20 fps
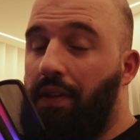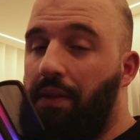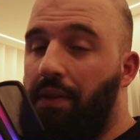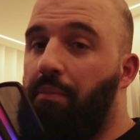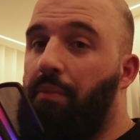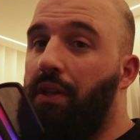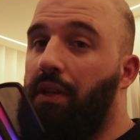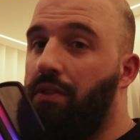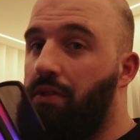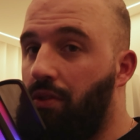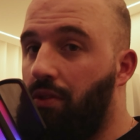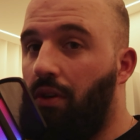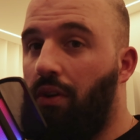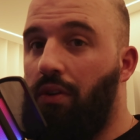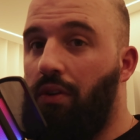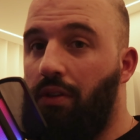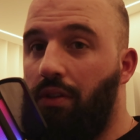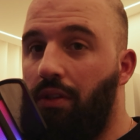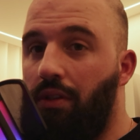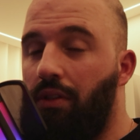Depends
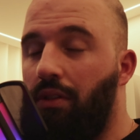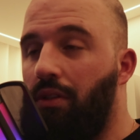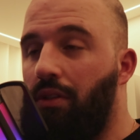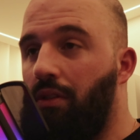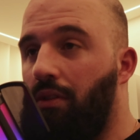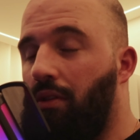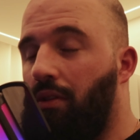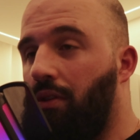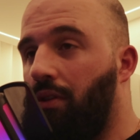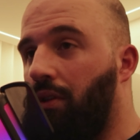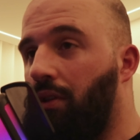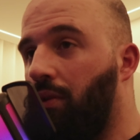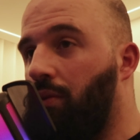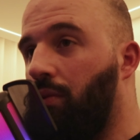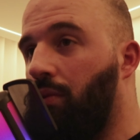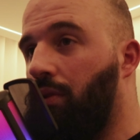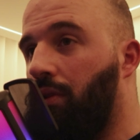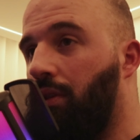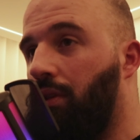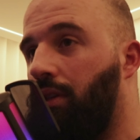on the
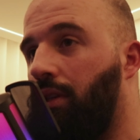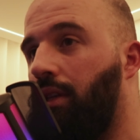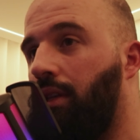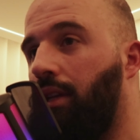cooler,